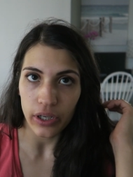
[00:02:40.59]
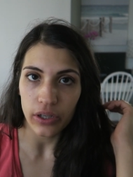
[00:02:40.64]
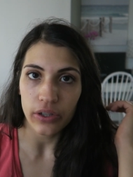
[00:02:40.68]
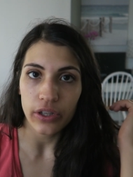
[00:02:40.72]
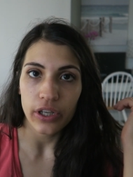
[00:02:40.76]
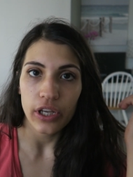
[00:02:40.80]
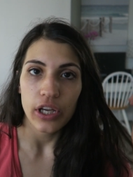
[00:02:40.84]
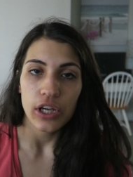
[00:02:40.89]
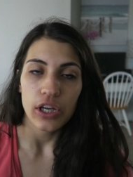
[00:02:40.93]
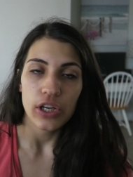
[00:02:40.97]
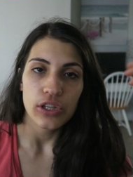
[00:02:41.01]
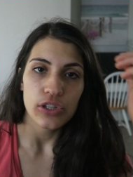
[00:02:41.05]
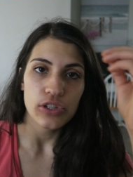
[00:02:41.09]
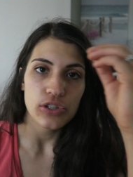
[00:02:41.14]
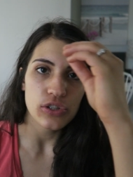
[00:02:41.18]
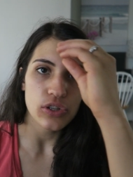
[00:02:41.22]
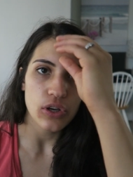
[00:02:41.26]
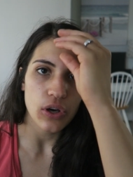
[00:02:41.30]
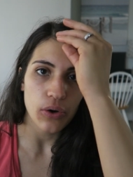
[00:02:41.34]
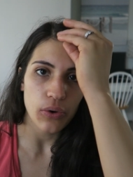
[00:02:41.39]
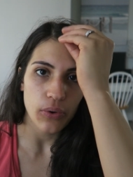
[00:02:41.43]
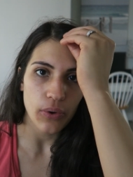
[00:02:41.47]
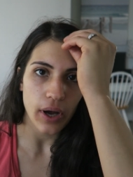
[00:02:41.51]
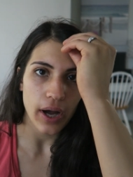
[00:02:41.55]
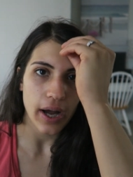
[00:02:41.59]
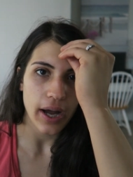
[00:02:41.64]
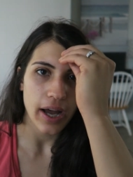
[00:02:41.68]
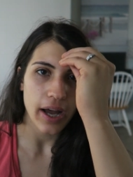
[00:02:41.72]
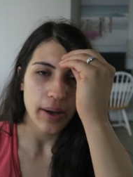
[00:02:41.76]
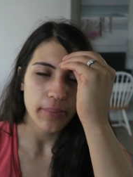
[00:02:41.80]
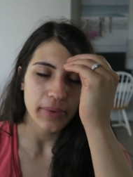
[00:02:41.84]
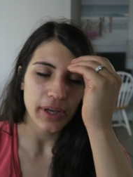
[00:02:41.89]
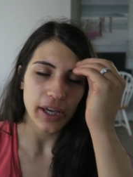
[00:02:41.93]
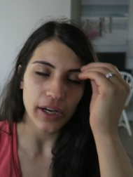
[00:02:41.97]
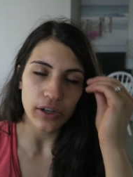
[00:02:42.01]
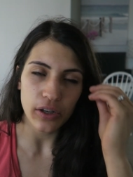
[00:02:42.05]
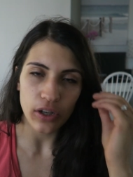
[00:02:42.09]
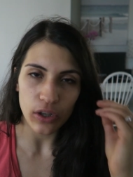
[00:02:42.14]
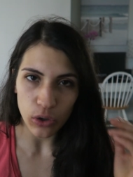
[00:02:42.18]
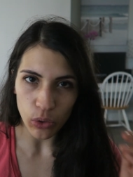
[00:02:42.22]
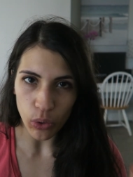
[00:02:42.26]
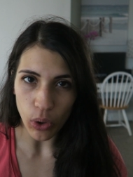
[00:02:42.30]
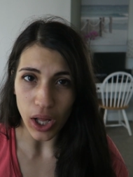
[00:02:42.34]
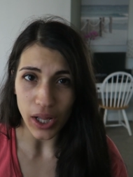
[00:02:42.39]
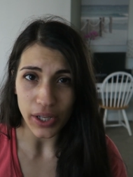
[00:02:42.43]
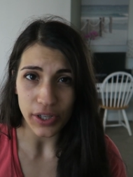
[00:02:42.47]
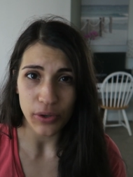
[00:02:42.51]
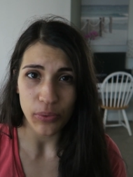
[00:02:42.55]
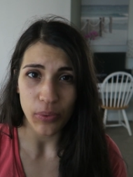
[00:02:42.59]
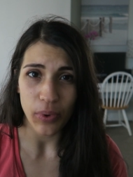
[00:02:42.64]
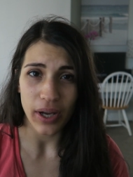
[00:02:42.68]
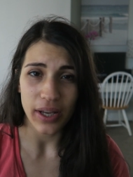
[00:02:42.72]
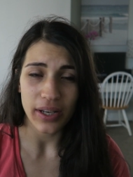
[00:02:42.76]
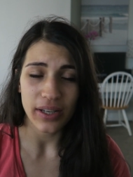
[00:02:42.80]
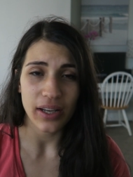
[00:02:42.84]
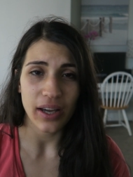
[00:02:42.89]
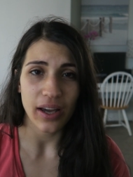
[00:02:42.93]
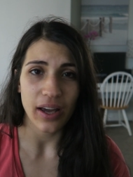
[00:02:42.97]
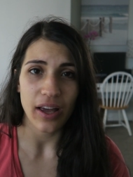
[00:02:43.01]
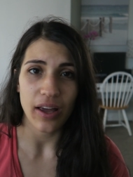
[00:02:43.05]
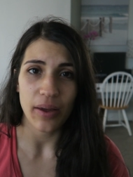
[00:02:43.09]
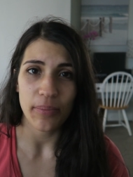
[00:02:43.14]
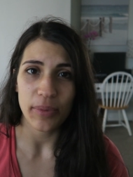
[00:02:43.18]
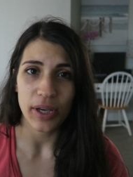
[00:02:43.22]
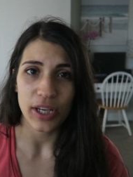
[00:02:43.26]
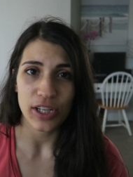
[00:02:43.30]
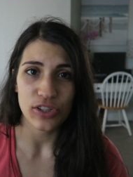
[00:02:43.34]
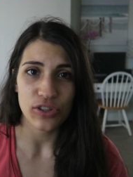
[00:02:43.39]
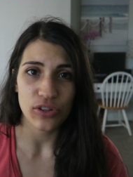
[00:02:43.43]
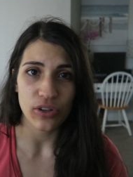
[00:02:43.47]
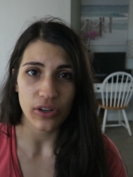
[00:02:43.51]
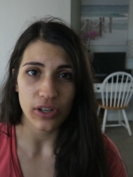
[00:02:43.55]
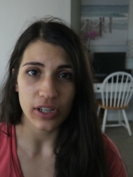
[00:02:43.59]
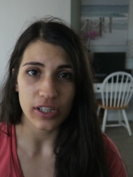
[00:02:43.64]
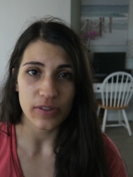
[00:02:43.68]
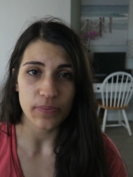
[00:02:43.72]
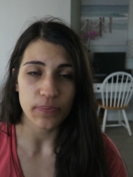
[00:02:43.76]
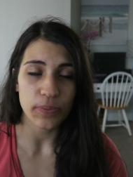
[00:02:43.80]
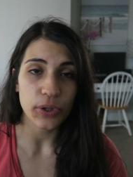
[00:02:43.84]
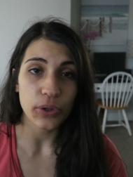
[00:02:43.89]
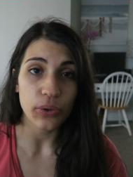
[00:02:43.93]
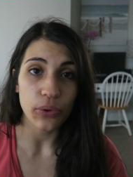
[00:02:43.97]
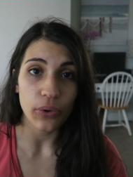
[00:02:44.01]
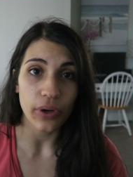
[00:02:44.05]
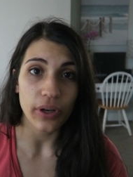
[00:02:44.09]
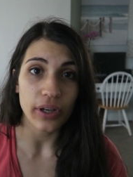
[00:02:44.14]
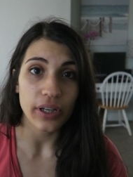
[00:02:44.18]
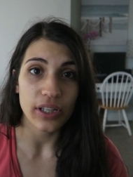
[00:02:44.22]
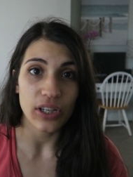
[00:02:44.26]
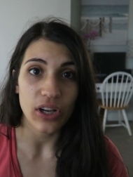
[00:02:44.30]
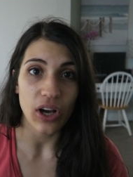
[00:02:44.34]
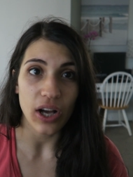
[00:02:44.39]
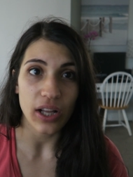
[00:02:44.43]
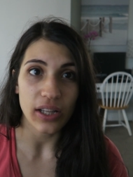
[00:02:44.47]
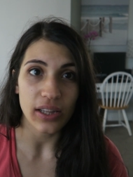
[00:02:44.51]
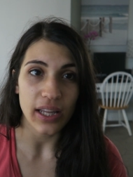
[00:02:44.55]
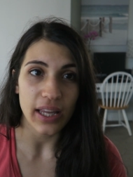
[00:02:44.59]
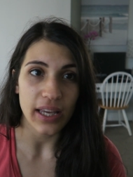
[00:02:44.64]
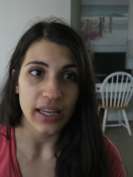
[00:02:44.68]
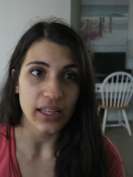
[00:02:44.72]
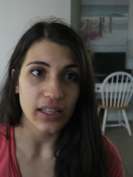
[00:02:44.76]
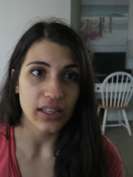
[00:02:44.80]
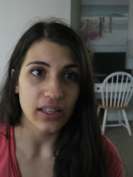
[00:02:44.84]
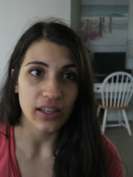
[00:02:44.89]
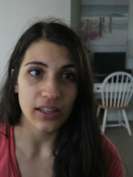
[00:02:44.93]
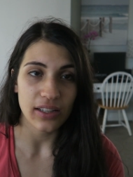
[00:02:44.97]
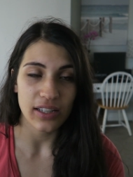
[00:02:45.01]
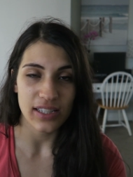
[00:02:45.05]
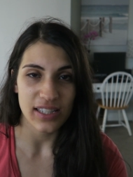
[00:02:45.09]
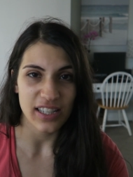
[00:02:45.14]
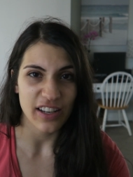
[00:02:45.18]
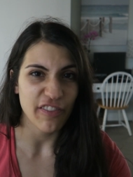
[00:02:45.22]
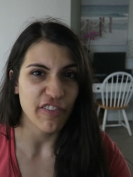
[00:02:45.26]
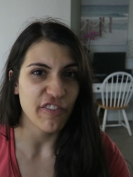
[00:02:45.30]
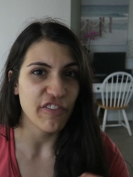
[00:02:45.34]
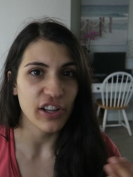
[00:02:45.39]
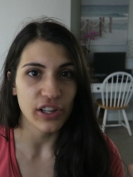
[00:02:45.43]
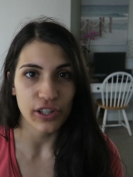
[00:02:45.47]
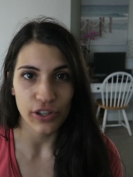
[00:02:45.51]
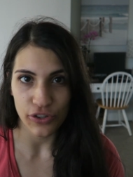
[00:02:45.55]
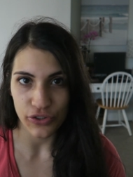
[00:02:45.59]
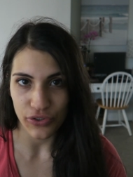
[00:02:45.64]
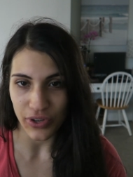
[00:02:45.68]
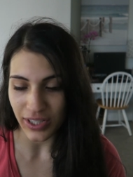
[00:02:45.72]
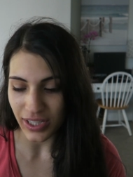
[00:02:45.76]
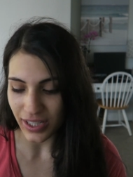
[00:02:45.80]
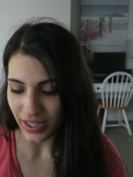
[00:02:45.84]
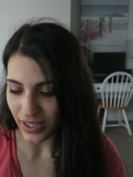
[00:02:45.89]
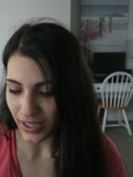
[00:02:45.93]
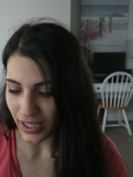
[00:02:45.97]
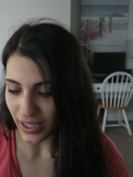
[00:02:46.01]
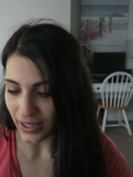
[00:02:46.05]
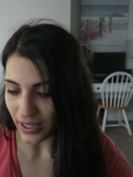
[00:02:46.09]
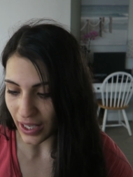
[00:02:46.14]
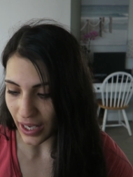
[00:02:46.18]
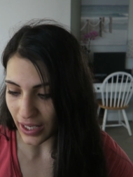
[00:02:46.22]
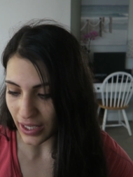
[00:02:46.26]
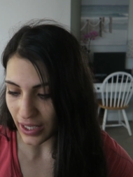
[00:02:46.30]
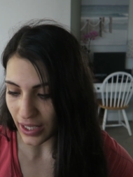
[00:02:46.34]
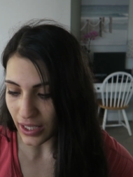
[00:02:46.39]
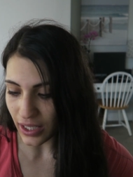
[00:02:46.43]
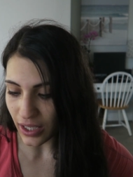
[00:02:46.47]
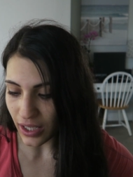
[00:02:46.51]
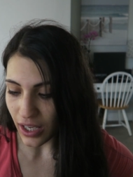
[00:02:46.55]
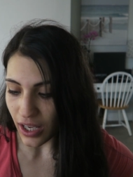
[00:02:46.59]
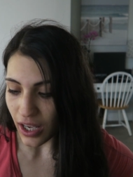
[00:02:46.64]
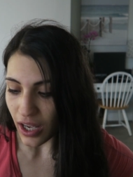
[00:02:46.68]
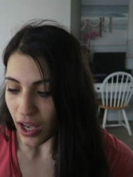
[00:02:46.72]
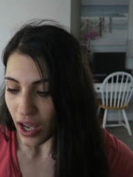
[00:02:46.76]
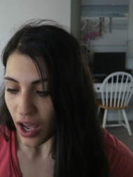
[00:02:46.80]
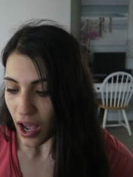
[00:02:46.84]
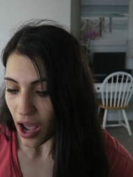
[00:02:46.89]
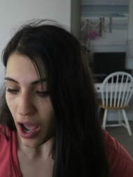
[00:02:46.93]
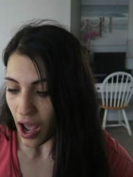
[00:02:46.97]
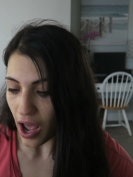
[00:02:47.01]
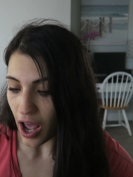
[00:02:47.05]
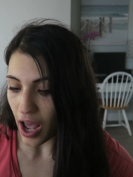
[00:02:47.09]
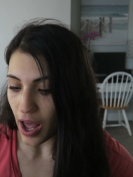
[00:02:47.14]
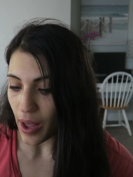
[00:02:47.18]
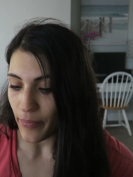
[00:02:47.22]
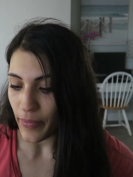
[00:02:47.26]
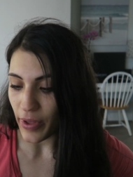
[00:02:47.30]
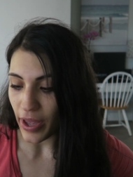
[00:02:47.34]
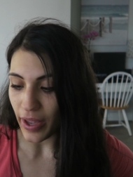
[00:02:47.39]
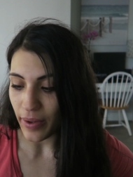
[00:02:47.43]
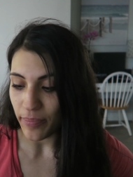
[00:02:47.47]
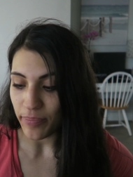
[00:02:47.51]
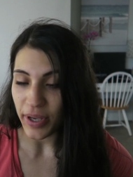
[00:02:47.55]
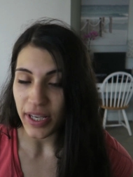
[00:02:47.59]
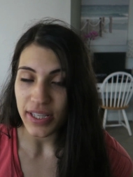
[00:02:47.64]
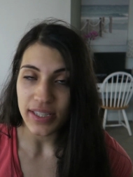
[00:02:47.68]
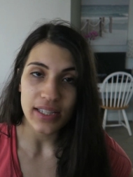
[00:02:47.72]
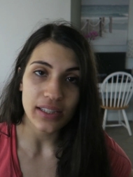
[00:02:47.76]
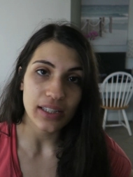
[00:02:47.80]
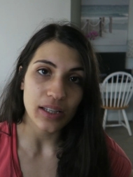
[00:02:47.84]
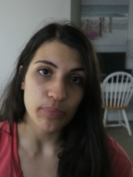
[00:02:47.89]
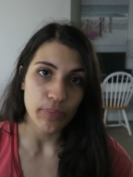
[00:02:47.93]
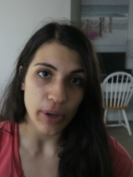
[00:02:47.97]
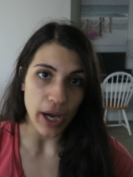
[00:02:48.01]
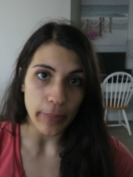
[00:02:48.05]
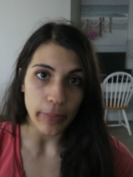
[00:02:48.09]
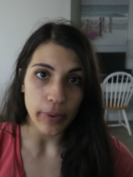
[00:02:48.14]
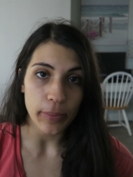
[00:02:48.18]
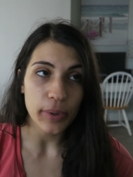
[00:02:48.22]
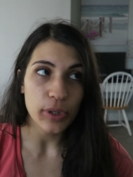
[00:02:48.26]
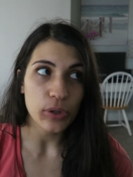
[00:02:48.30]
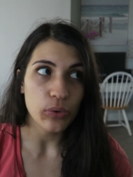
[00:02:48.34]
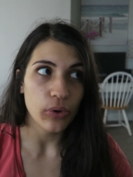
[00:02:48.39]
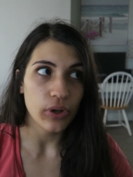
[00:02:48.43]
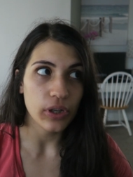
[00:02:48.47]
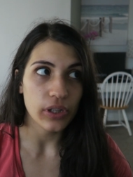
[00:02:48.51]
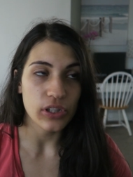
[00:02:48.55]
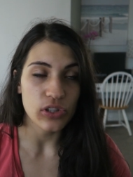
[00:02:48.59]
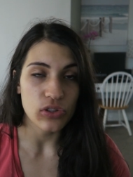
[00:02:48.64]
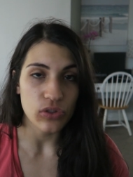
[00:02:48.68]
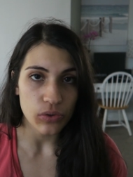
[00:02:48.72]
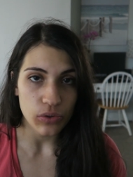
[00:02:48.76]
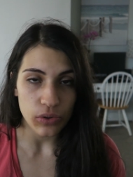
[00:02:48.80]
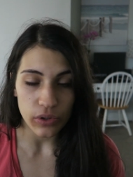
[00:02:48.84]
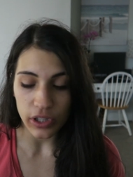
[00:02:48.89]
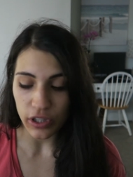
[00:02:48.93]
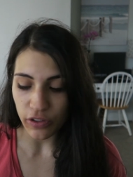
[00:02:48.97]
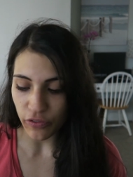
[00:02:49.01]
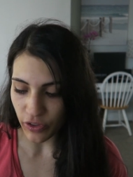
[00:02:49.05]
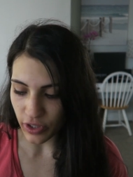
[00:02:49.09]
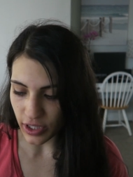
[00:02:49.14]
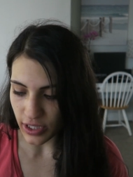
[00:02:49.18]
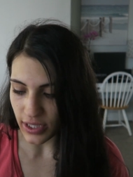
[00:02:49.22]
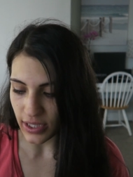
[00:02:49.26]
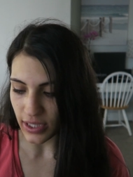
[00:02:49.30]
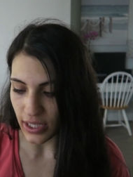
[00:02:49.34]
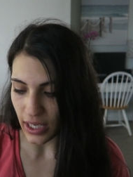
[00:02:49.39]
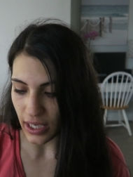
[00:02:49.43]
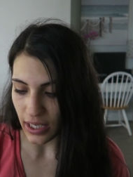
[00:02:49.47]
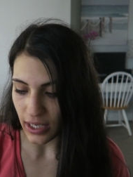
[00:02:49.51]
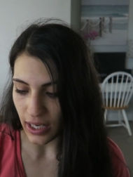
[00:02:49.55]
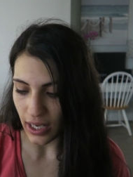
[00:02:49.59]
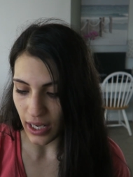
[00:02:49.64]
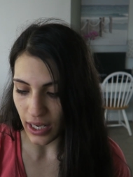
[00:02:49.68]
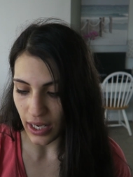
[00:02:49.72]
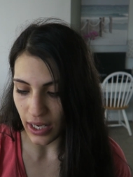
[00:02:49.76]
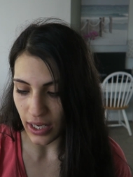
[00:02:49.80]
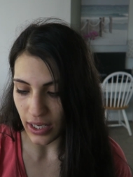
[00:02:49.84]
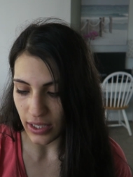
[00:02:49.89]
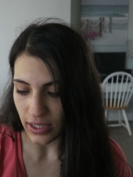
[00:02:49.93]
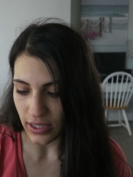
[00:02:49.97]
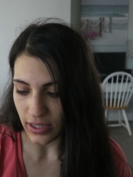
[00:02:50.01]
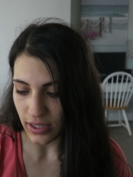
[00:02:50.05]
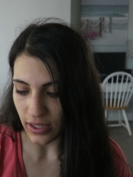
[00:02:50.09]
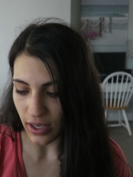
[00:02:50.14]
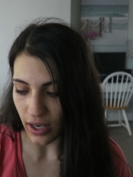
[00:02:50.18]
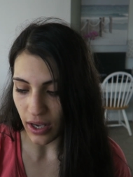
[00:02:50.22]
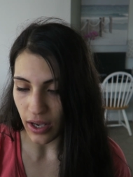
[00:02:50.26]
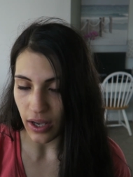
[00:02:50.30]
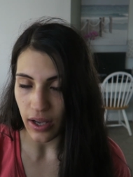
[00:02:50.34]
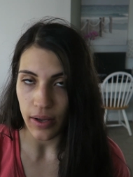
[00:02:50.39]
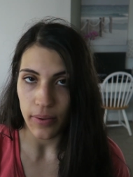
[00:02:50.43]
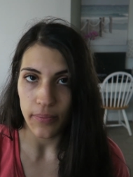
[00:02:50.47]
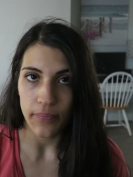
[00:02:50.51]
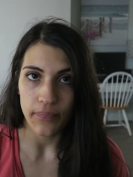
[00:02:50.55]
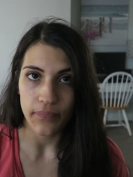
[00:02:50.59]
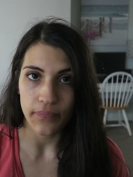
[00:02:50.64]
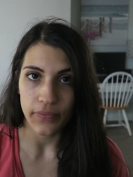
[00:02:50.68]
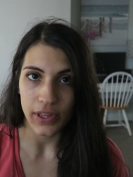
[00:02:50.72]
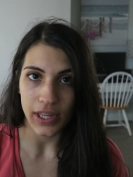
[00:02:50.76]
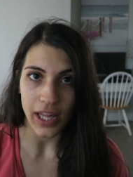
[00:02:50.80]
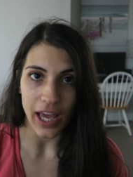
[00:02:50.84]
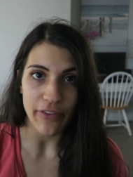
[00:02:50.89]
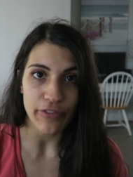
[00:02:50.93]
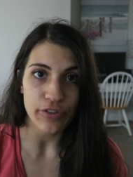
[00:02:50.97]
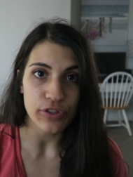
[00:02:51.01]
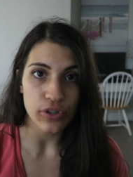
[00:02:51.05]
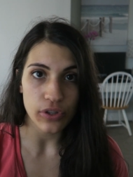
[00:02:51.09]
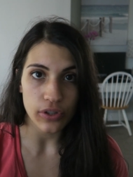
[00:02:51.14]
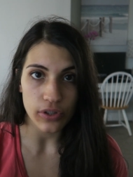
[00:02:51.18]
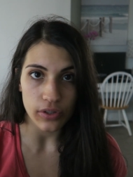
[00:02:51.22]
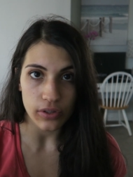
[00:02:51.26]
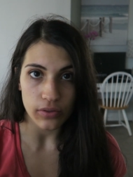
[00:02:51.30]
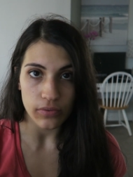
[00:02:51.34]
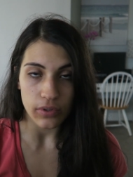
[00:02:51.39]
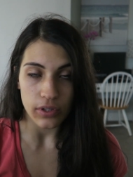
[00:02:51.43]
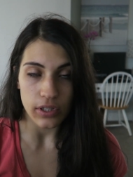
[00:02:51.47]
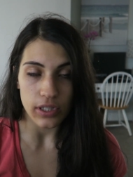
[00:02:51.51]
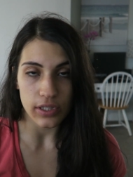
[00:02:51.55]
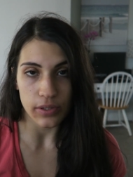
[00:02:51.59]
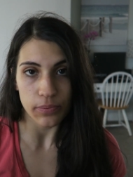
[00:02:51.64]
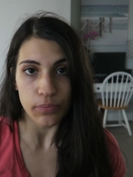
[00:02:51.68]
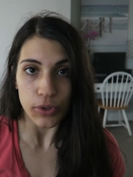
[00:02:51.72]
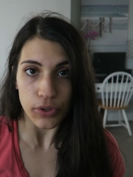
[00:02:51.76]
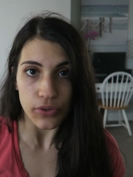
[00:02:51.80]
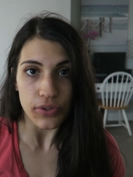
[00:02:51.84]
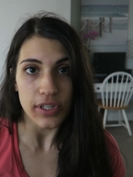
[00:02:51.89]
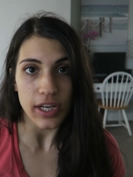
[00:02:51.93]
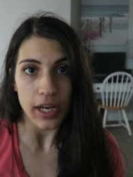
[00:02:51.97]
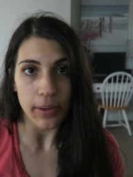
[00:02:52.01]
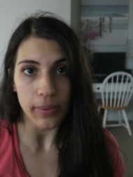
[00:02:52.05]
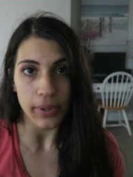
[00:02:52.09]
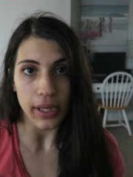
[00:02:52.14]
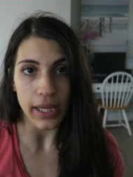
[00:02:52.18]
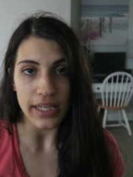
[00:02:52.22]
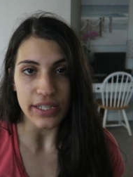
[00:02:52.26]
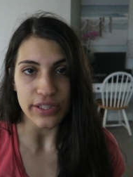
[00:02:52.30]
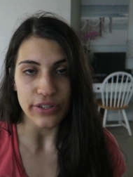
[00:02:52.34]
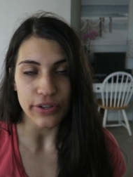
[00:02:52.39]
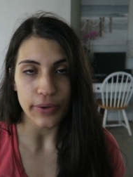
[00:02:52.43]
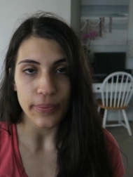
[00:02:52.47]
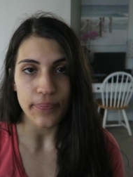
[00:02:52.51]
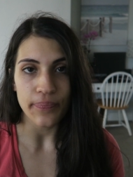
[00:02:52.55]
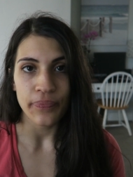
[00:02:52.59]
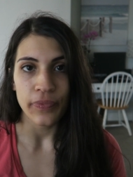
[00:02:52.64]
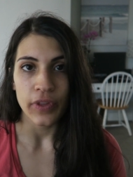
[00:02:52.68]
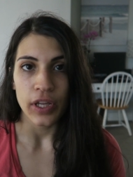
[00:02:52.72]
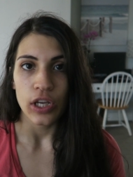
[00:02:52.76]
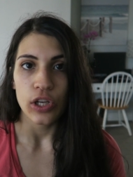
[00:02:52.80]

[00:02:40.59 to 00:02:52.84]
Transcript: oil. So um, get a good quality one. Uh, make sure it's pure and not like, it doesn't have fillers or anything like that in it. Um, and basically peppermint oil is cooling for the skin, and um, lavender is a mood stabilizer.